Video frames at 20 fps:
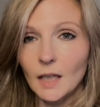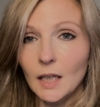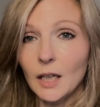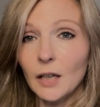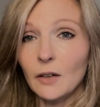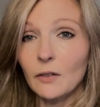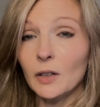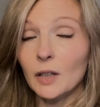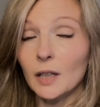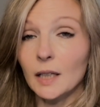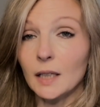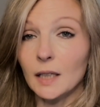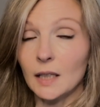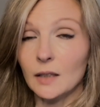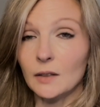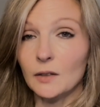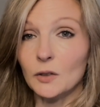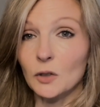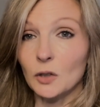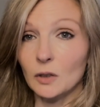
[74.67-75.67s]
It really
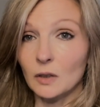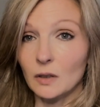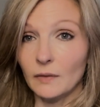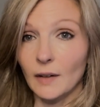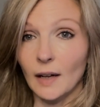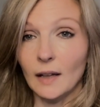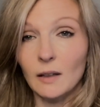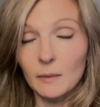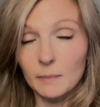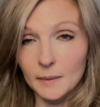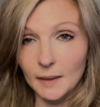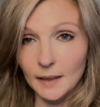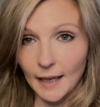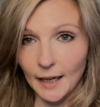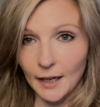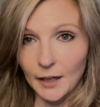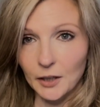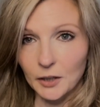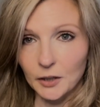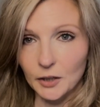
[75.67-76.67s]
needs to develop the
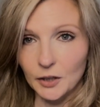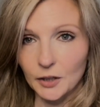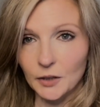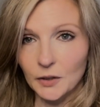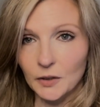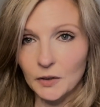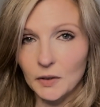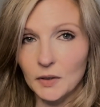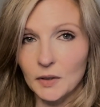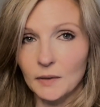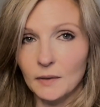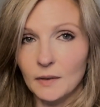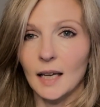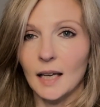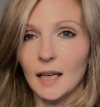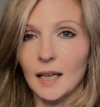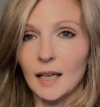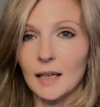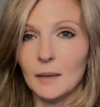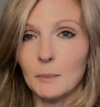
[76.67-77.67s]
characters.
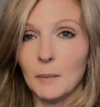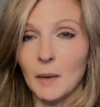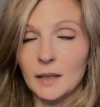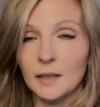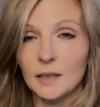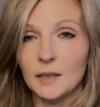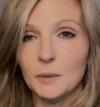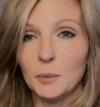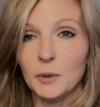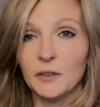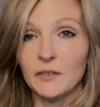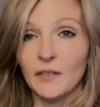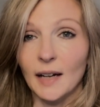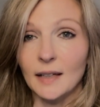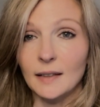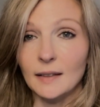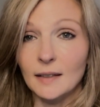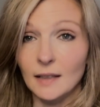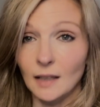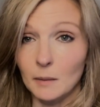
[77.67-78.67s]
It must
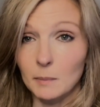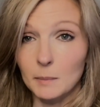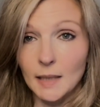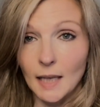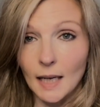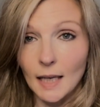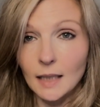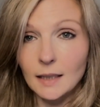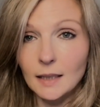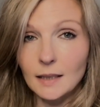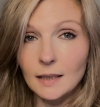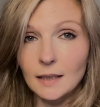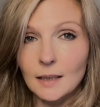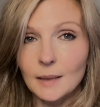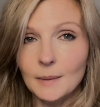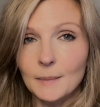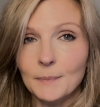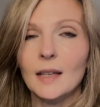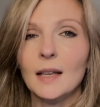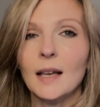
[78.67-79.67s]
provide subtext.